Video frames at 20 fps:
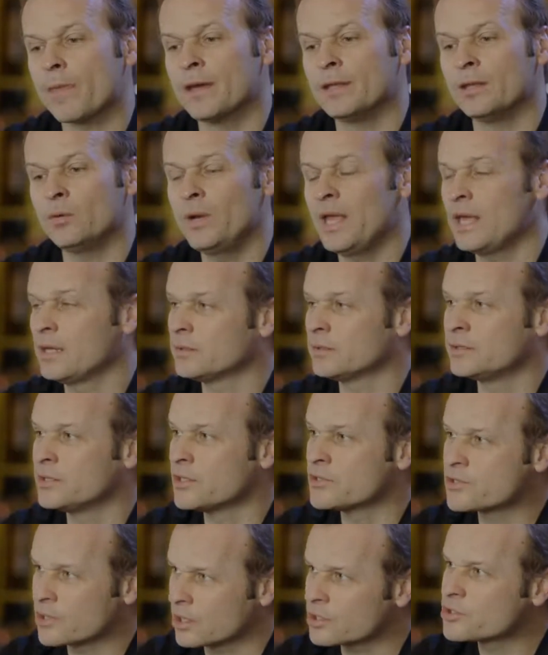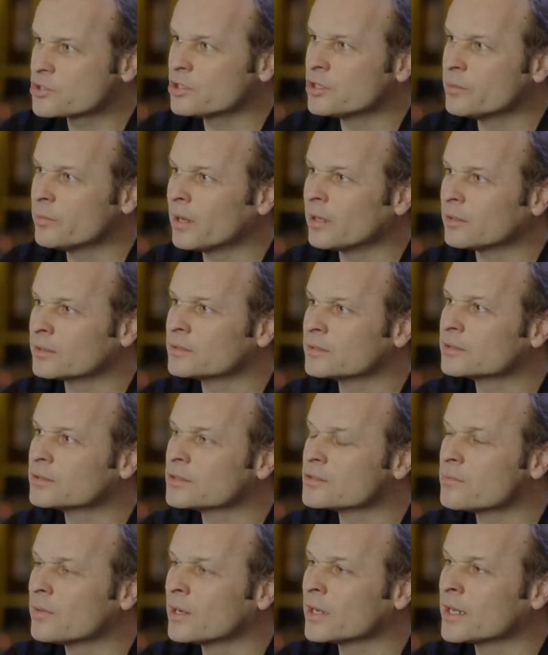And then we had a discussion about it
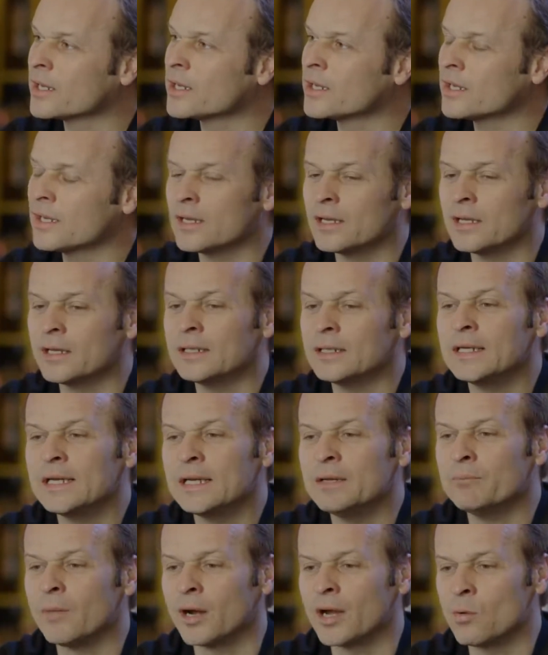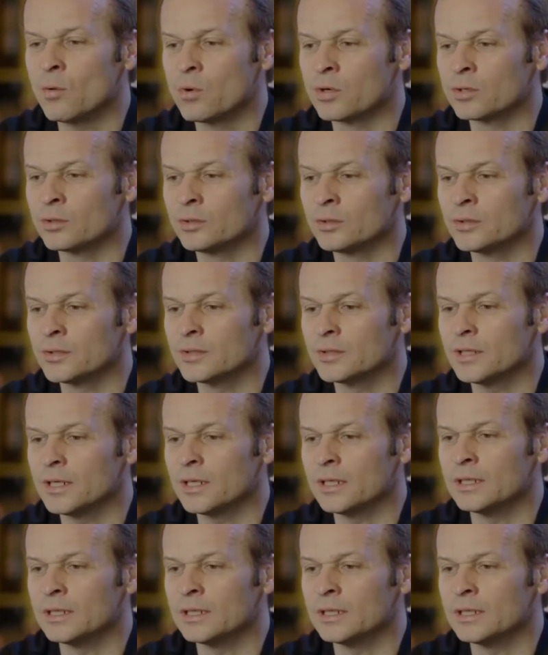because my, uh, in my world,